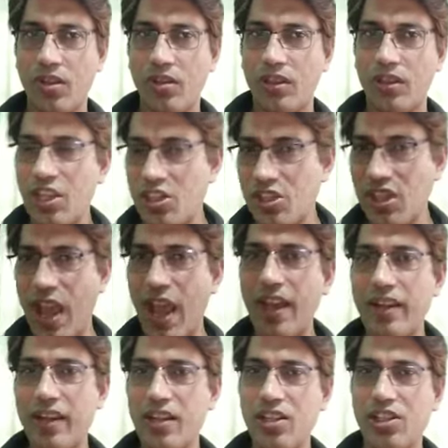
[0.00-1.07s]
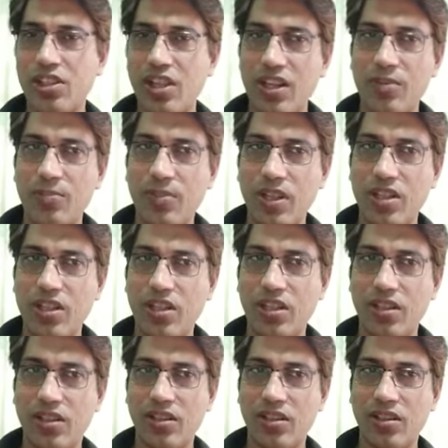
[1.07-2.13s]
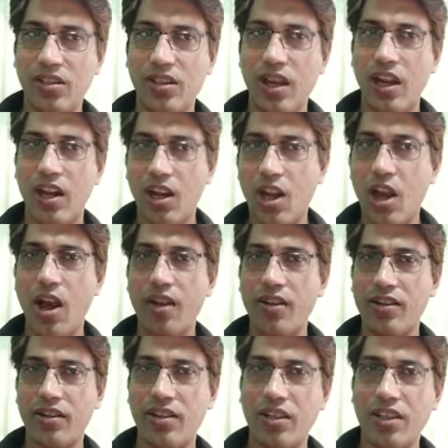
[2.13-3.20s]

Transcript: This angered St. Peter a lot.